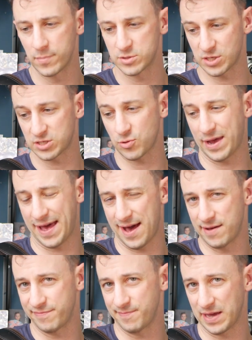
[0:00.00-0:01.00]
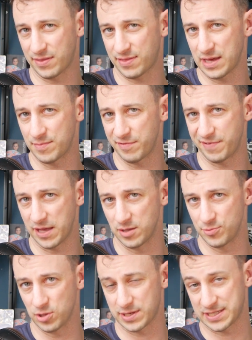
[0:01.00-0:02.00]
Just so I have my thumb
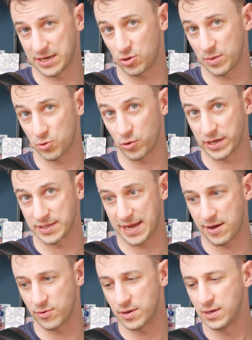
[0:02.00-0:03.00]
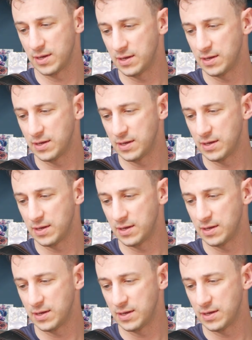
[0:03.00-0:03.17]
available because I know I'm going down.